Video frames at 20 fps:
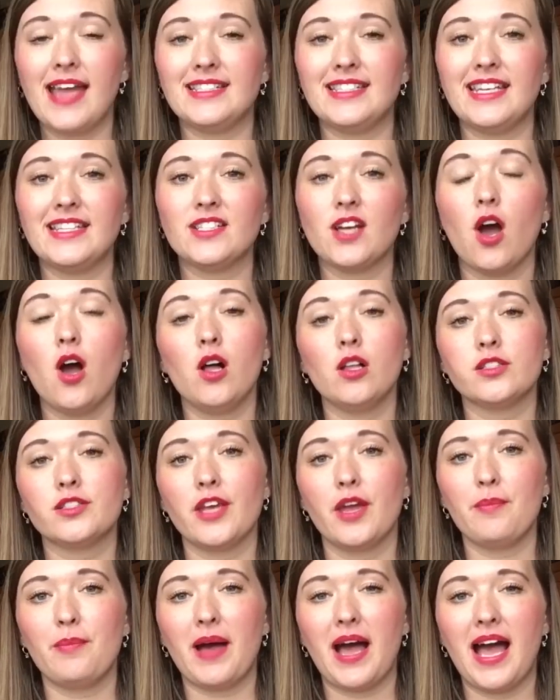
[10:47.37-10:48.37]
I did
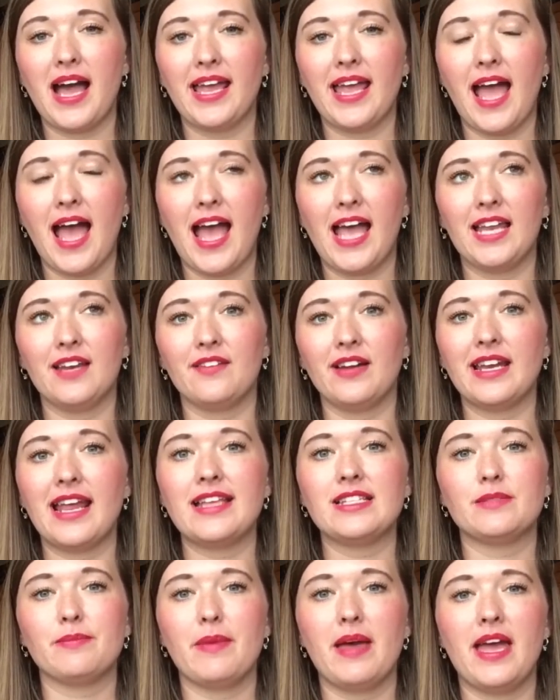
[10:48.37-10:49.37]
also buy Isla and
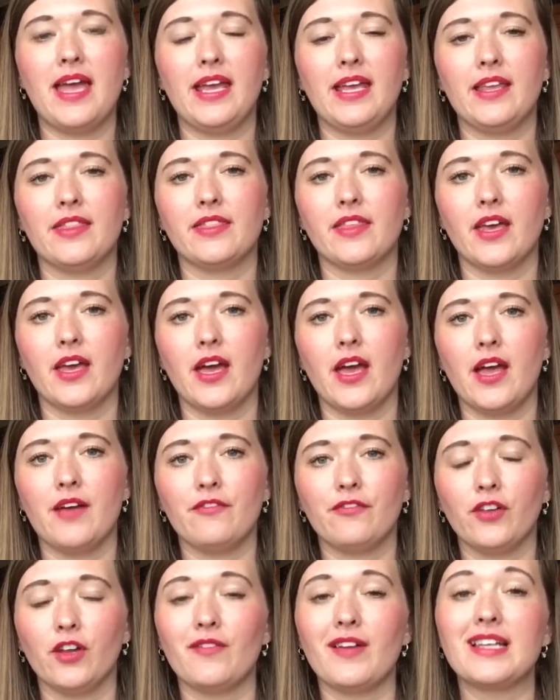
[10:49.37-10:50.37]
Esme the
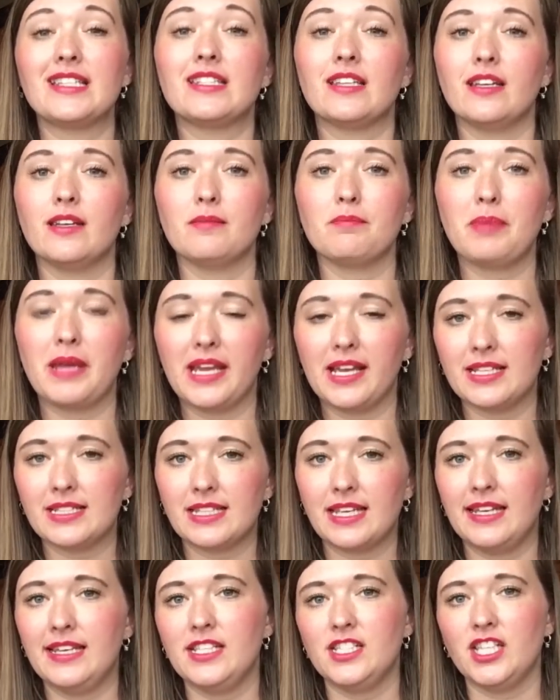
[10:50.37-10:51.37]
fluorescent pink
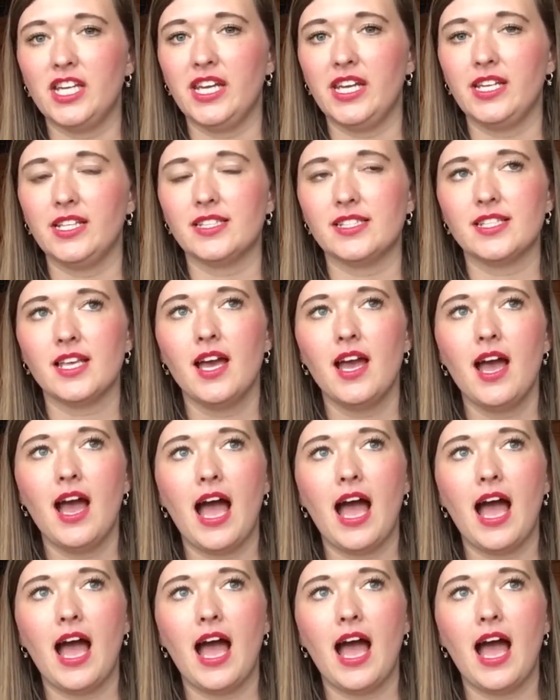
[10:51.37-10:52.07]
skinny jeans.